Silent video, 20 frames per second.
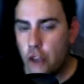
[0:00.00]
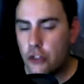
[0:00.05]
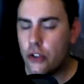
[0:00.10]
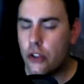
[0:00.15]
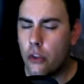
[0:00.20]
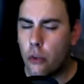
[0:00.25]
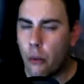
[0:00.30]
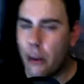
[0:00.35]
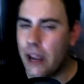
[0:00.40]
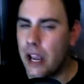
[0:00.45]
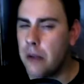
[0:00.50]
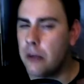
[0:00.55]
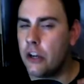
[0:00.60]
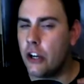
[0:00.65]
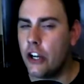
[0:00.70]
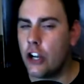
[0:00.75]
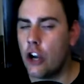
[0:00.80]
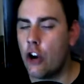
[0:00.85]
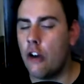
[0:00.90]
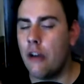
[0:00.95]
So the way I'm
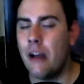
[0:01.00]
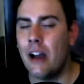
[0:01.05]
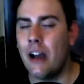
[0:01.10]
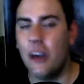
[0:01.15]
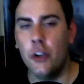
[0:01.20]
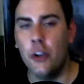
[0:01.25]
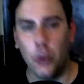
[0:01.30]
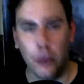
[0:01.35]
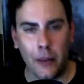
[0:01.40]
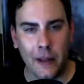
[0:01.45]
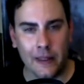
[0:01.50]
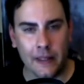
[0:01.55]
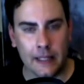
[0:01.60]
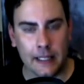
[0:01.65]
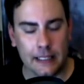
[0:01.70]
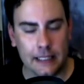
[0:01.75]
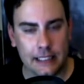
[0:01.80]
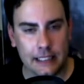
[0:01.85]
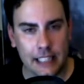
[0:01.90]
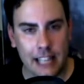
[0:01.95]
going to go about doing
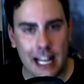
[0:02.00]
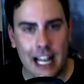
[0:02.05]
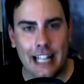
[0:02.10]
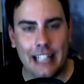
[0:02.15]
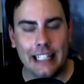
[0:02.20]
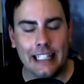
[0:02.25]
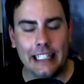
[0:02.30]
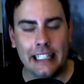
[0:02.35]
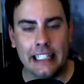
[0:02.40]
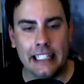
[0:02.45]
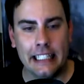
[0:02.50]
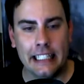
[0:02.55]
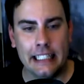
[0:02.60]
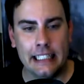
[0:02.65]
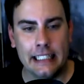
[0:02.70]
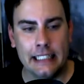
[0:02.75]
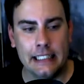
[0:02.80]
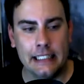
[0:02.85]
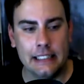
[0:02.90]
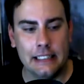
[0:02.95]
this
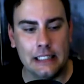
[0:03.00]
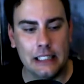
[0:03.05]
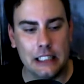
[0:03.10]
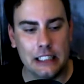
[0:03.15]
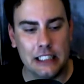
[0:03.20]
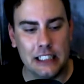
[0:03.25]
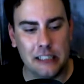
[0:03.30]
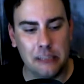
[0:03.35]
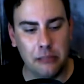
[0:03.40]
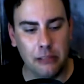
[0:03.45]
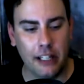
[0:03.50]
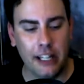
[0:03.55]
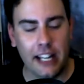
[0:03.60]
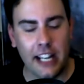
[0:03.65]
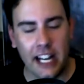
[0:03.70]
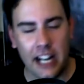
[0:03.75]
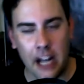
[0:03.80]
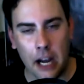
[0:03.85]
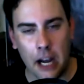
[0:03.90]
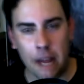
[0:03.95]
is
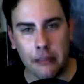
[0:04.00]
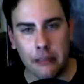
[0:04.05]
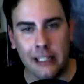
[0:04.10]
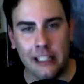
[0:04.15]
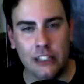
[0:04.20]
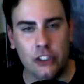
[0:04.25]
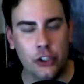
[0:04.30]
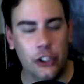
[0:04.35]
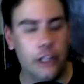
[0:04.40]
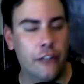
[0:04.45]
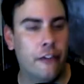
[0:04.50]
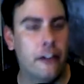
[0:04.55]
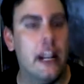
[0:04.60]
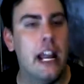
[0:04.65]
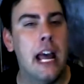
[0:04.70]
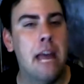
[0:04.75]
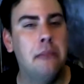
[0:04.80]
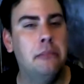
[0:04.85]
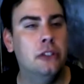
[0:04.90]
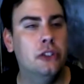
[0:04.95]
splitting it up into
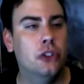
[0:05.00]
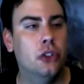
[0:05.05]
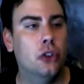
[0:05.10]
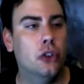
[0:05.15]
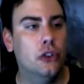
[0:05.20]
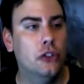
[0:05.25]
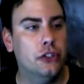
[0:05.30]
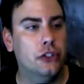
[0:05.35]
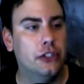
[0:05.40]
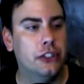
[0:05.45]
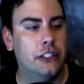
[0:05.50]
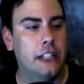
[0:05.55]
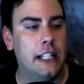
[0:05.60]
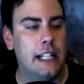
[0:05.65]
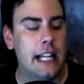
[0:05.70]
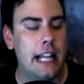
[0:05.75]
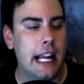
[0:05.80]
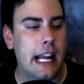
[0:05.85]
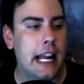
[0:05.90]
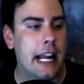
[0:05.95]
different episodes,
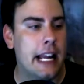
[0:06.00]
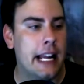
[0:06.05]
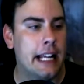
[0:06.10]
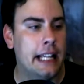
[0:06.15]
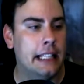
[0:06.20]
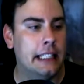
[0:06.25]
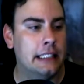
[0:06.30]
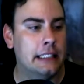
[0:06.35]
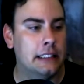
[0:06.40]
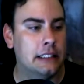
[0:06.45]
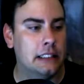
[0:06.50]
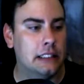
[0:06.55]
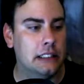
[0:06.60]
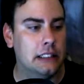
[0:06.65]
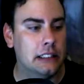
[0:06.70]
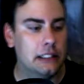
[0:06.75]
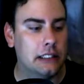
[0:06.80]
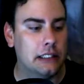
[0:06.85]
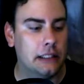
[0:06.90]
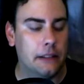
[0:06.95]

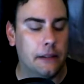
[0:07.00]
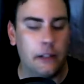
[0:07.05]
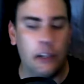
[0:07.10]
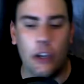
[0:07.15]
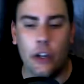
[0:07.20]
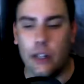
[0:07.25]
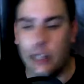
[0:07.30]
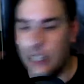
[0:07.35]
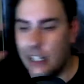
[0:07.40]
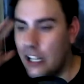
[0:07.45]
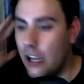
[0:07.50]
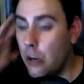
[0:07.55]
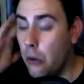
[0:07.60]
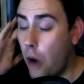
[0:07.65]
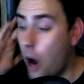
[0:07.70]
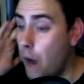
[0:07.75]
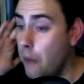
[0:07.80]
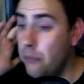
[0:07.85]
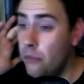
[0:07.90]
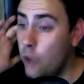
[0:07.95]
and you know,
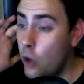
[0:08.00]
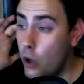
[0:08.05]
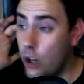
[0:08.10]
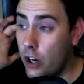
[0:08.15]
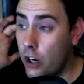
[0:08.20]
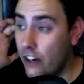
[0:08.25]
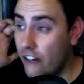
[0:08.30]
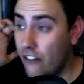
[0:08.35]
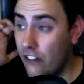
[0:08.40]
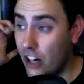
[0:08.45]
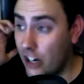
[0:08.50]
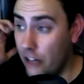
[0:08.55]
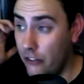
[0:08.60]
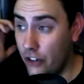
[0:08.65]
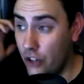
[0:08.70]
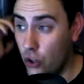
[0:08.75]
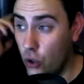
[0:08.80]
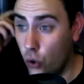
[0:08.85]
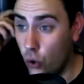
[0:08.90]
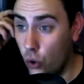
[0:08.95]
I'm not going to fucking
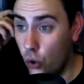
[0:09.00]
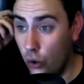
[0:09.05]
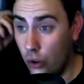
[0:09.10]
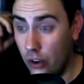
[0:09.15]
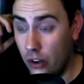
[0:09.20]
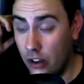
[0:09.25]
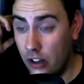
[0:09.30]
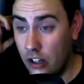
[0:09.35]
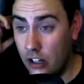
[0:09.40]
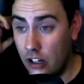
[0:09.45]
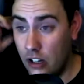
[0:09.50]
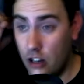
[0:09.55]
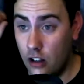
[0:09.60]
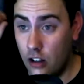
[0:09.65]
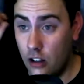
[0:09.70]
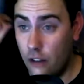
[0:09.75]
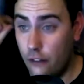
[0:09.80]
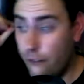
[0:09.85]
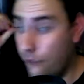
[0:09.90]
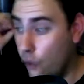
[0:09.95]
record
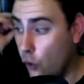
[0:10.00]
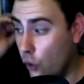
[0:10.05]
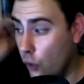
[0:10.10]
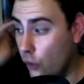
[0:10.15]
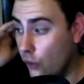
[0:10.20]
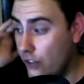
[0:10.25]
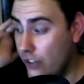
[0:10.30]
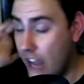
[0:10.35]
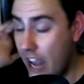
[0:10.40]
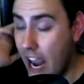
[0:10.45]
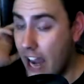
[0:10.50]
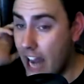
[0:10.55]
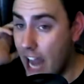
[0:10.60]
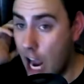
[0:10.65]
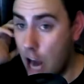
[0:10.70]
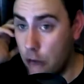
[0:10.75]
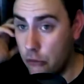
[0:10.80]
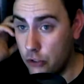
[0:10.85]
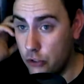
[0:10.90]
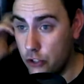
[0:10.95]
for 10
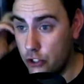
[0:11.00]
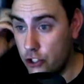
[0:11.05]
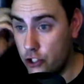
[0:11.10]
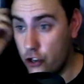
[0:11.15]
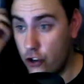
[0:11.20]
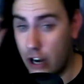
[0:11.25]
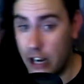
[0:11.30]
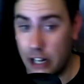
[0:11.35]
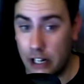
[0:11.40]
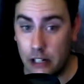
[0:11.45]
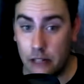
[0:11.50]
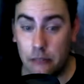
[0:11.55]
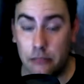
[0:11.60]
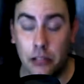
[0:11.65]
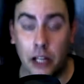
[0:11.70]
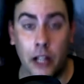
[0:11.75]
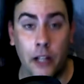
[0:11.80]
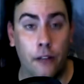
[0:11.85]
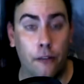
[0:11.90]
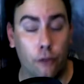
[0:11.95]
hours straight
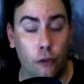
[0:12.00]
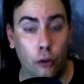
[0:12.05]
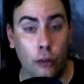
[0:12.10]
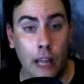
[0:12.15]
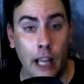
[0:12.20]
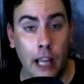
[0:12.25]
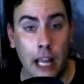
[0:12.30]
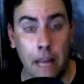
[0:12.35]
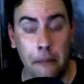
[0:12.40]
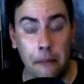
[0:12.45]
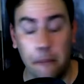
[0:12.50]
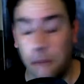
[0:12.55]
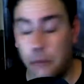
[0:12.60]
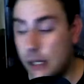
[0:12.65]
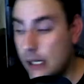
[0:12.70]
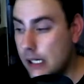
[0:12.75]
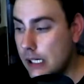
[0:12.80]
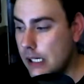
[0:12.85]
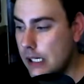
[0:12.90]
playing the full game.